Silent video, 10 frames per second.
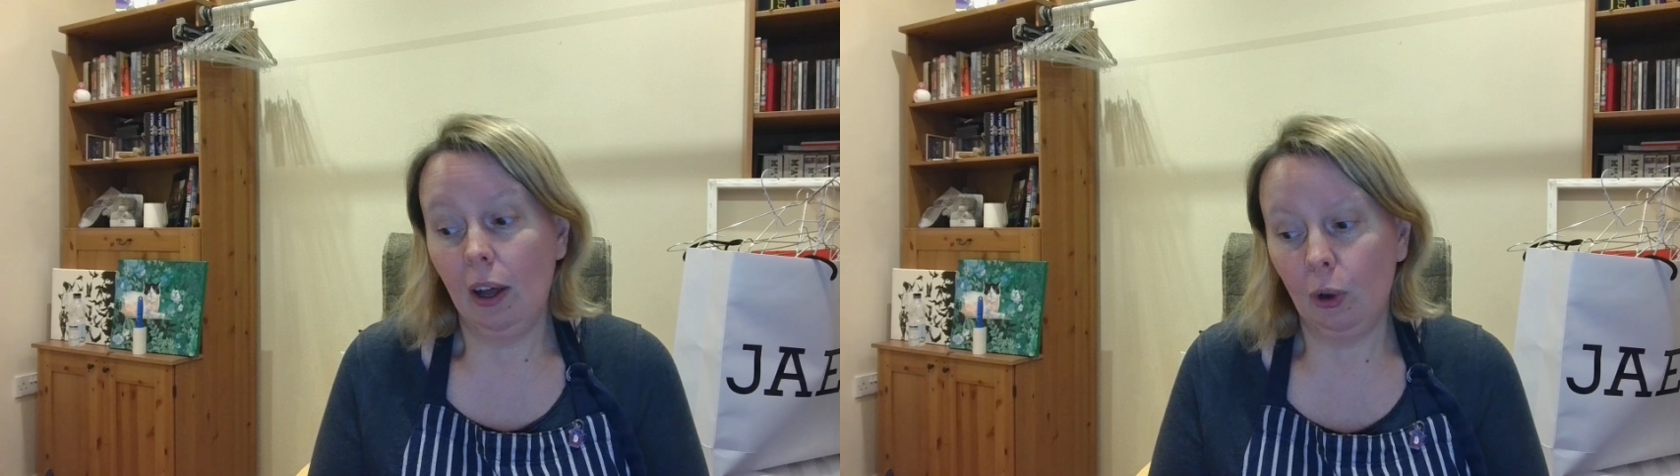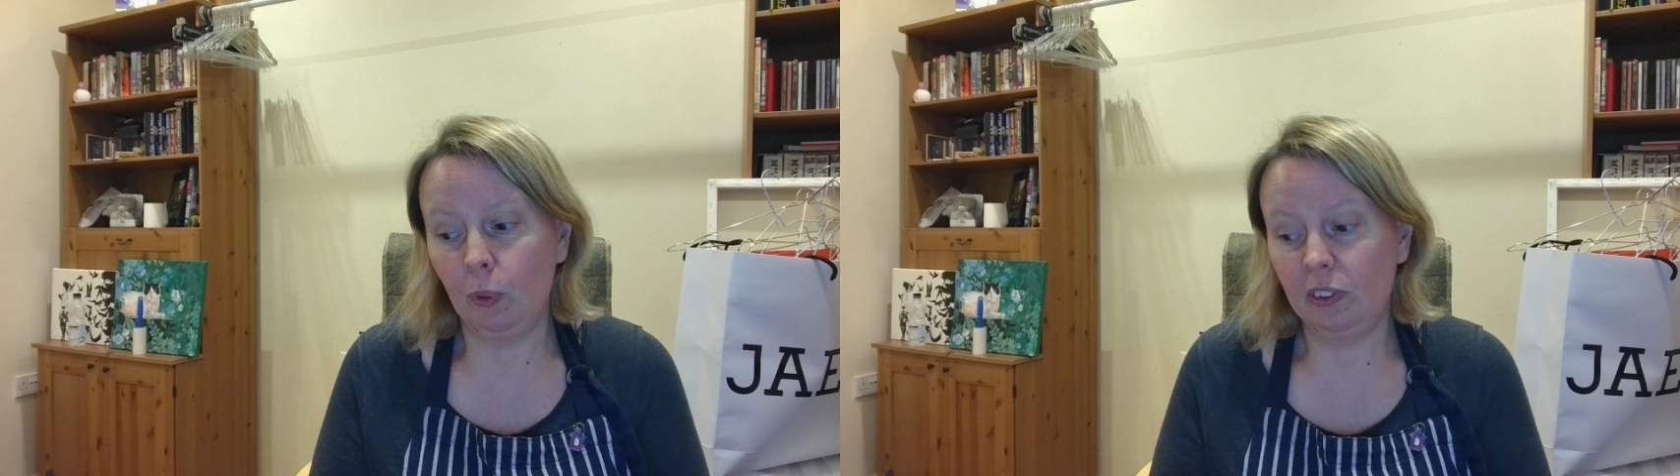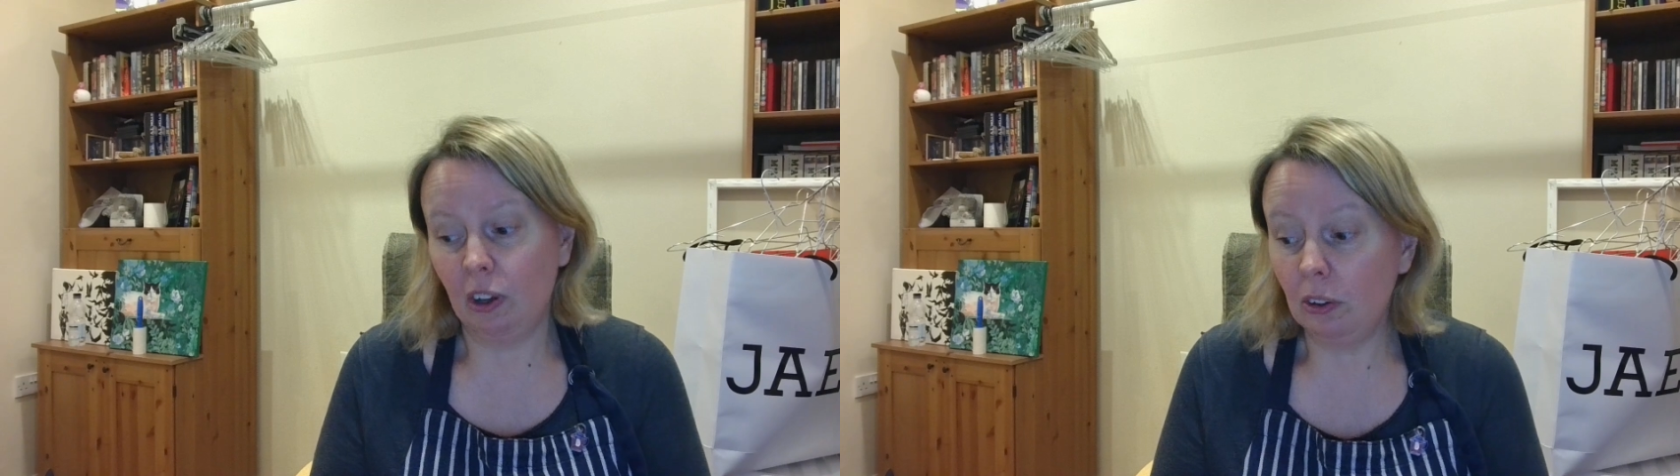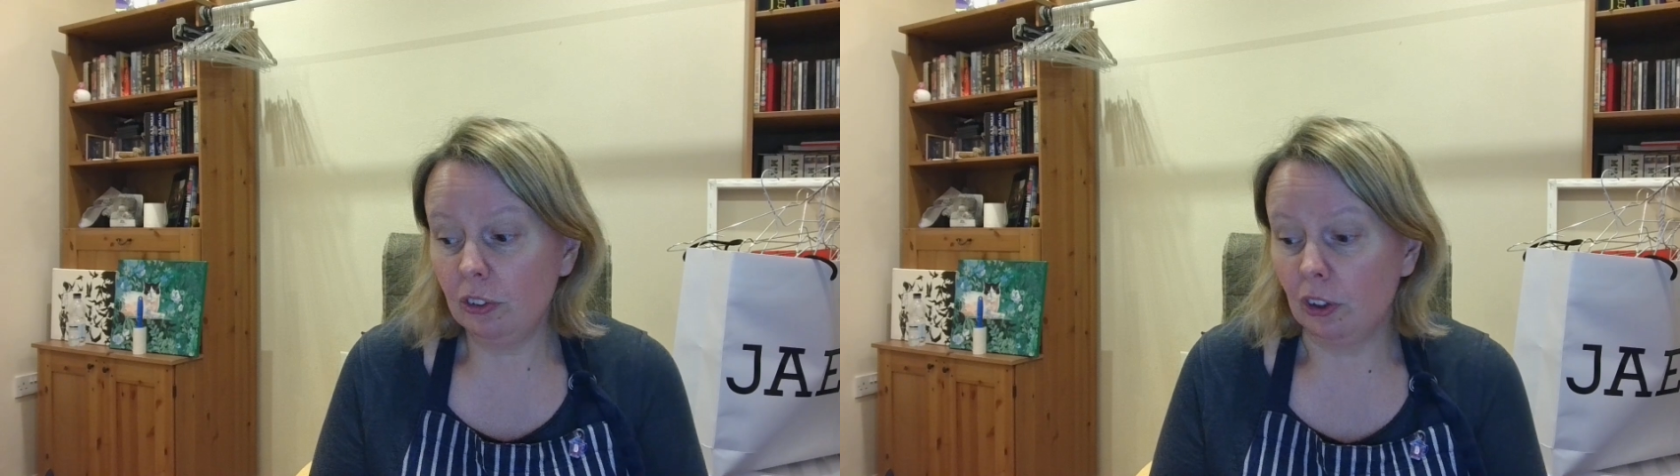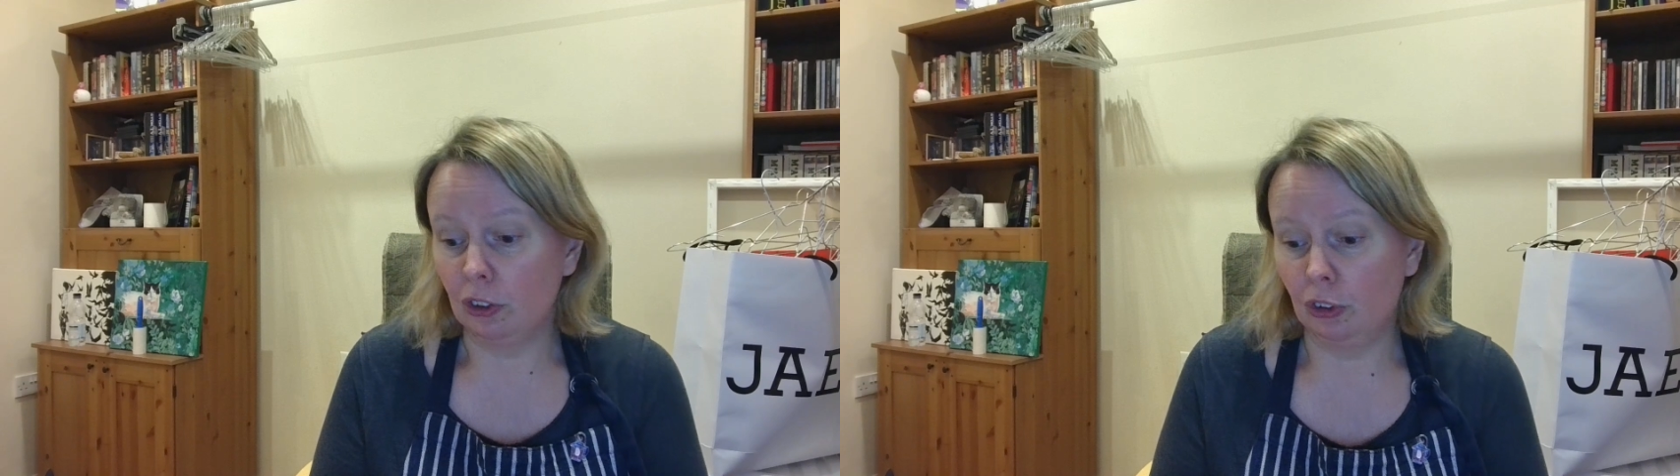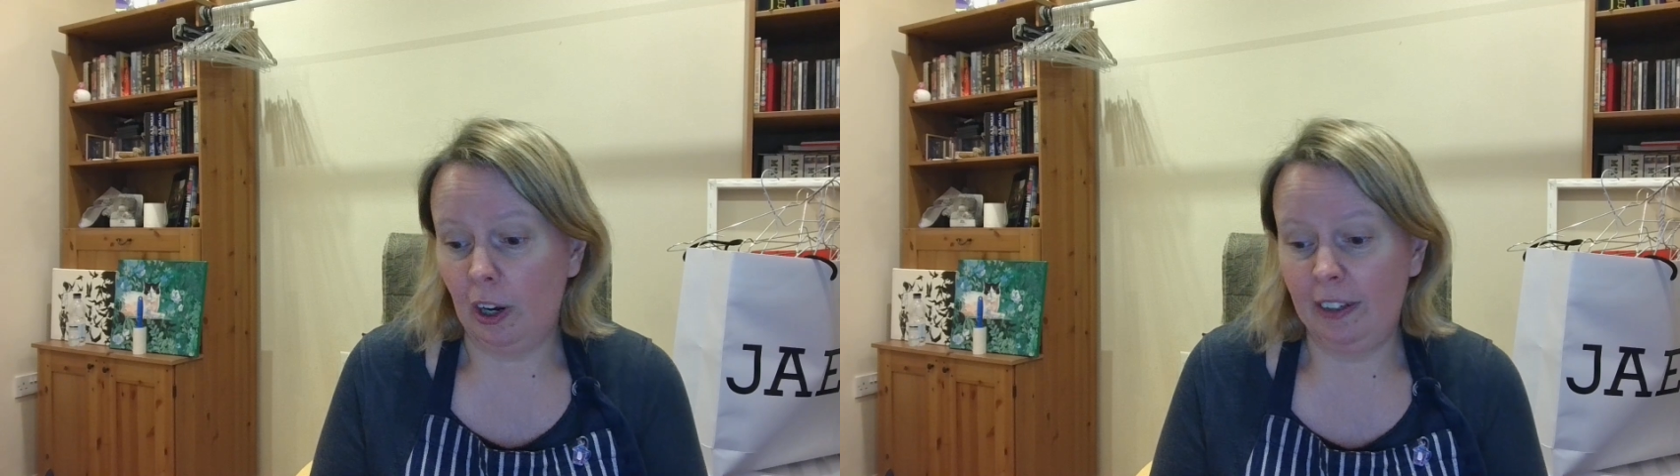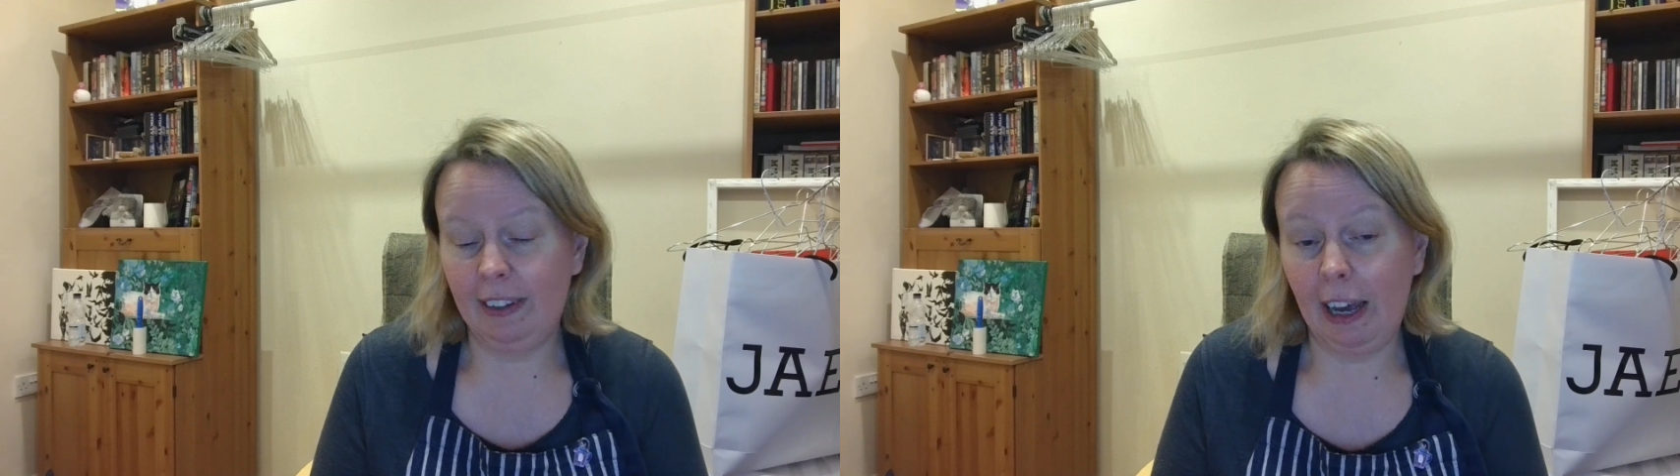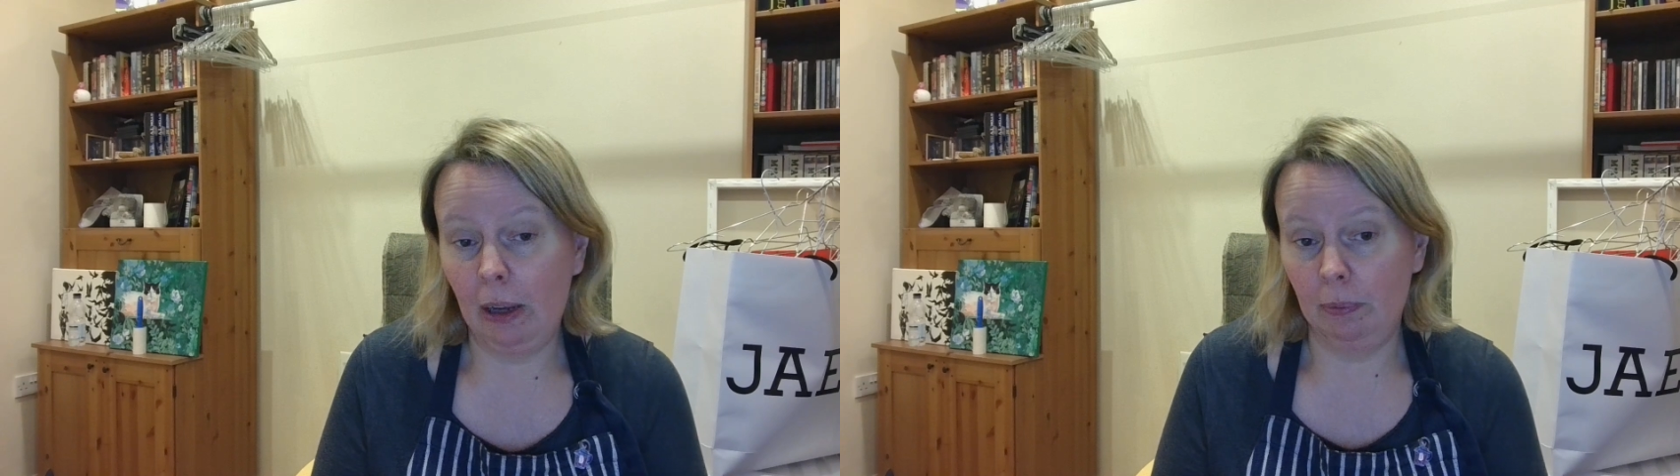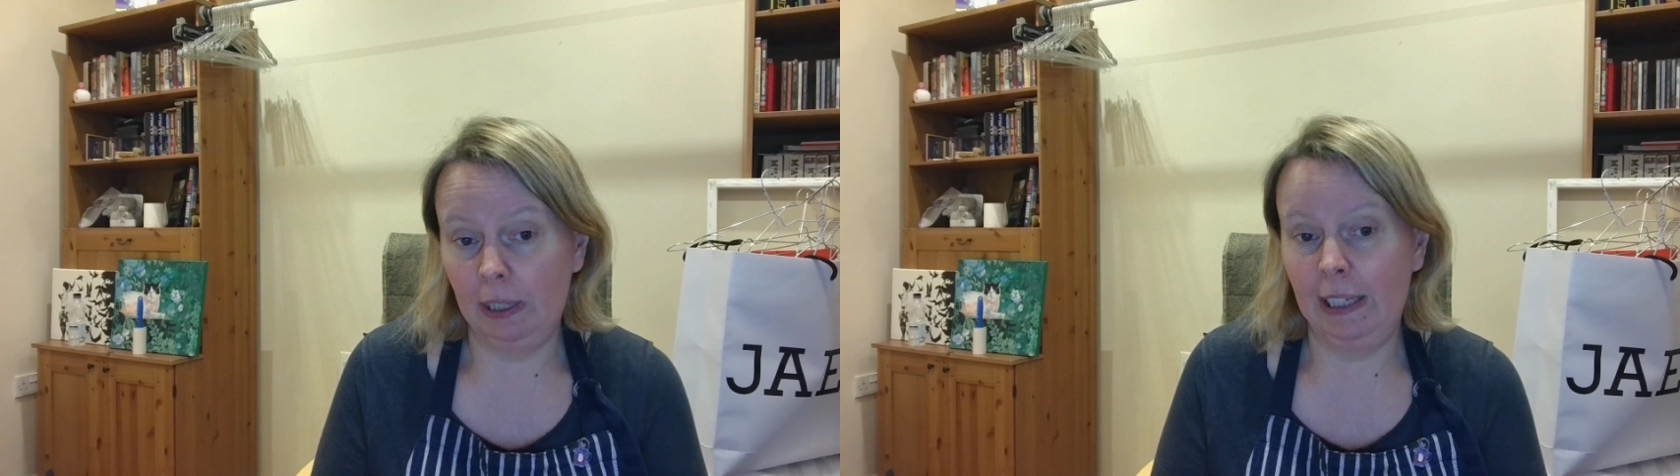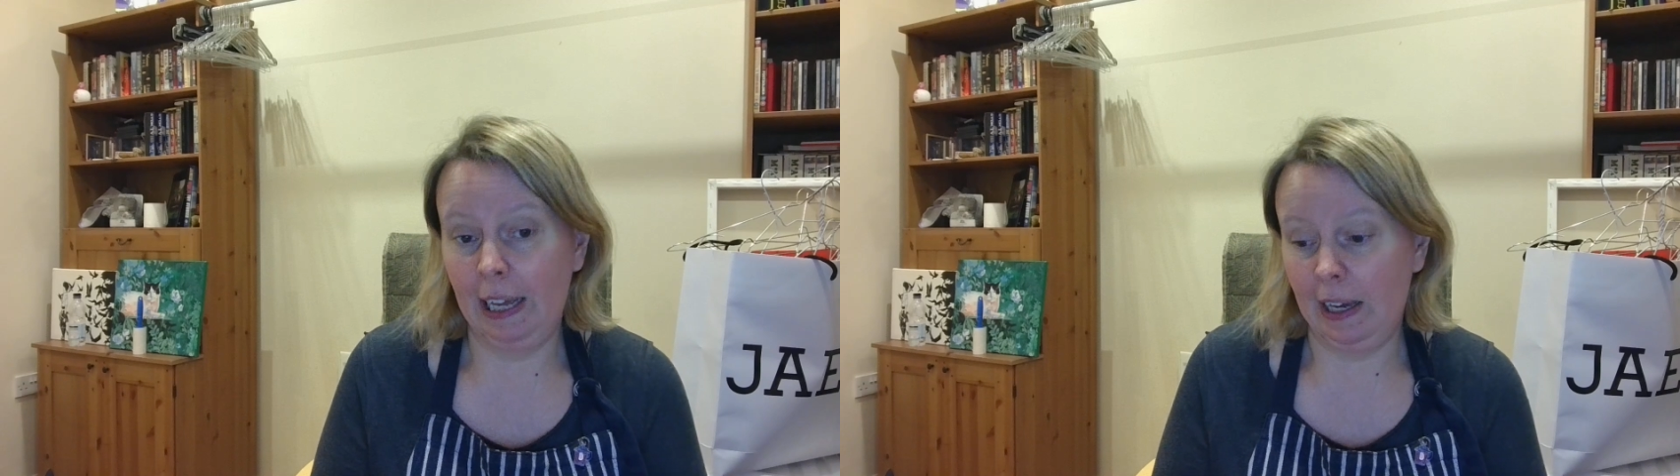who is also trying to help
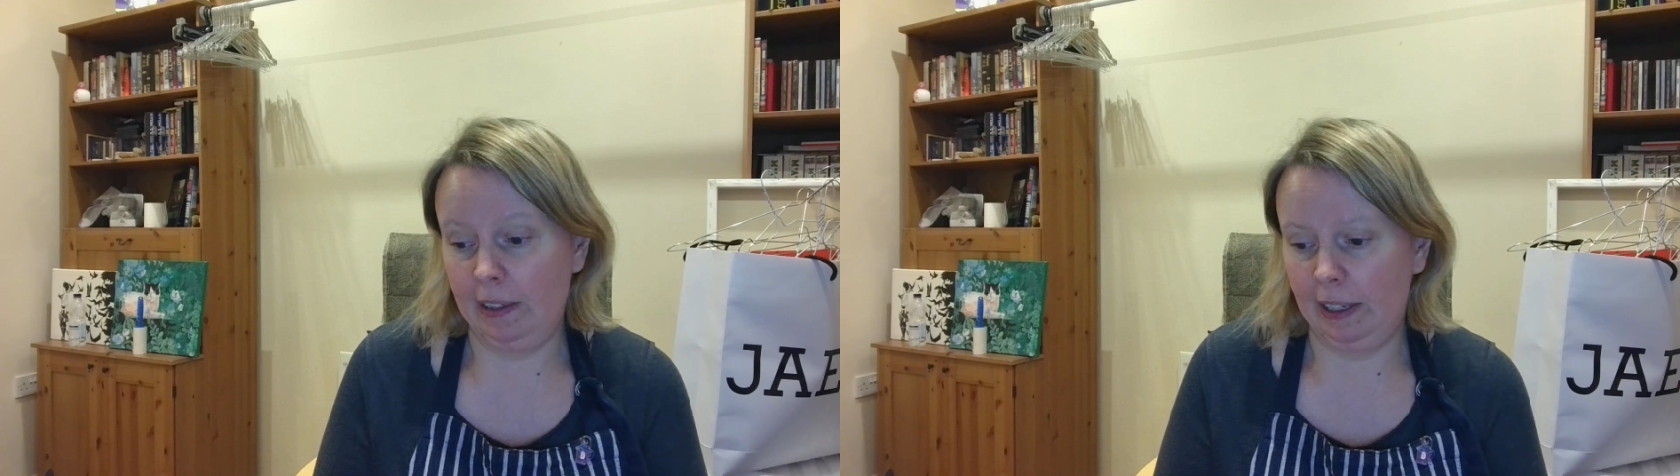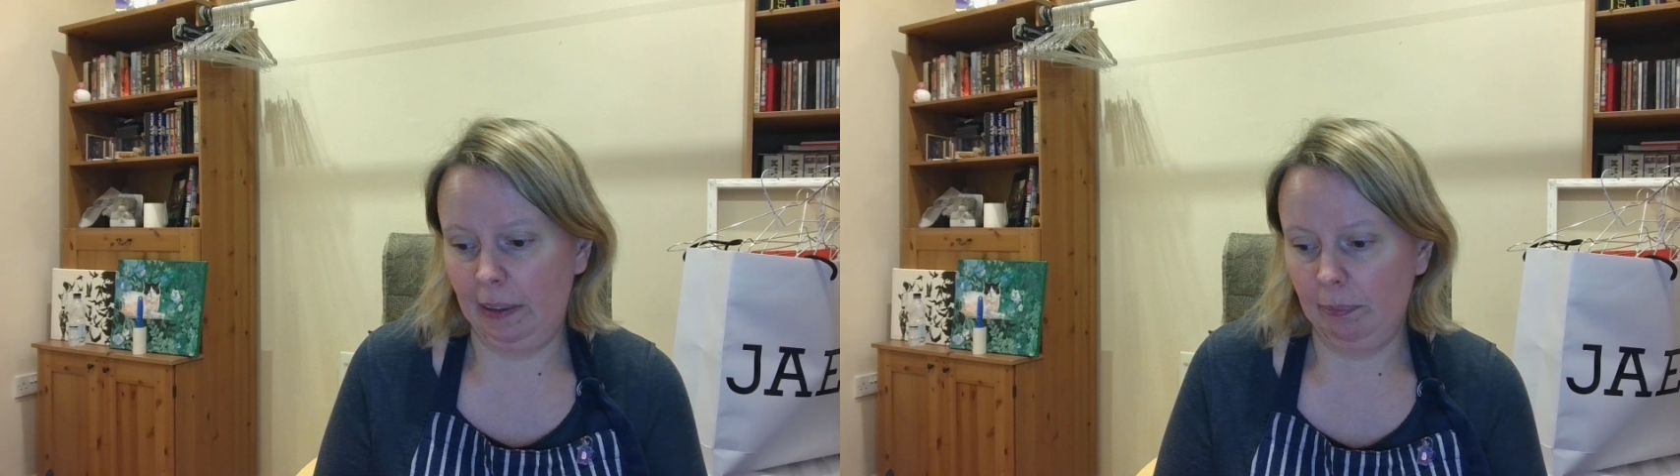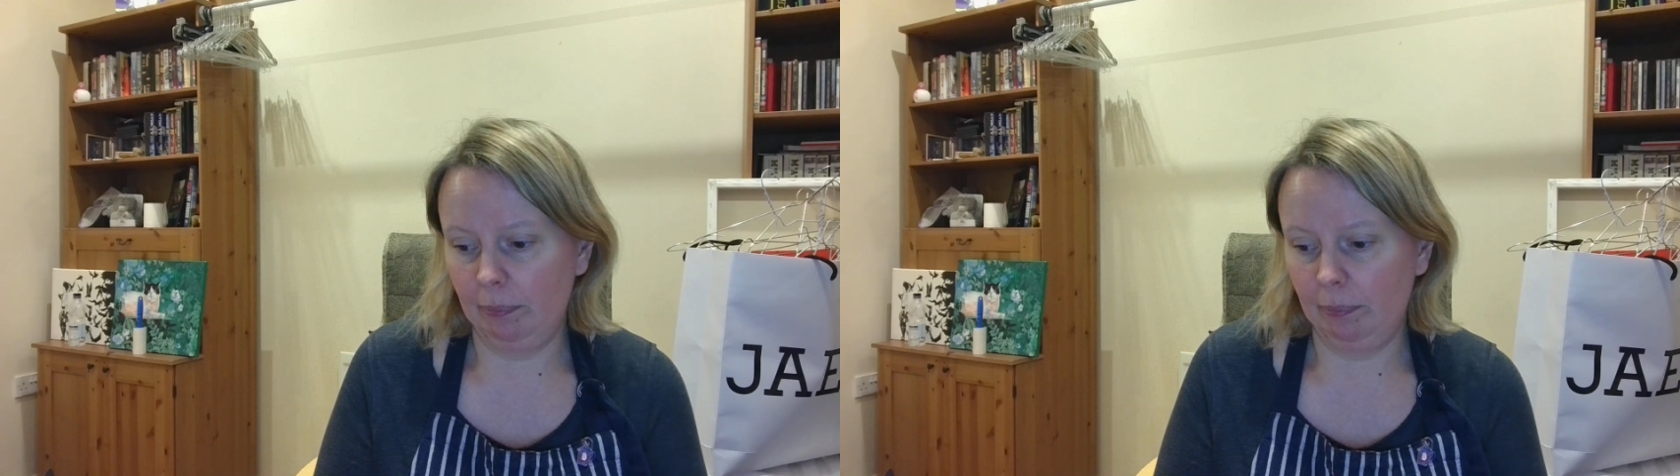Leilani.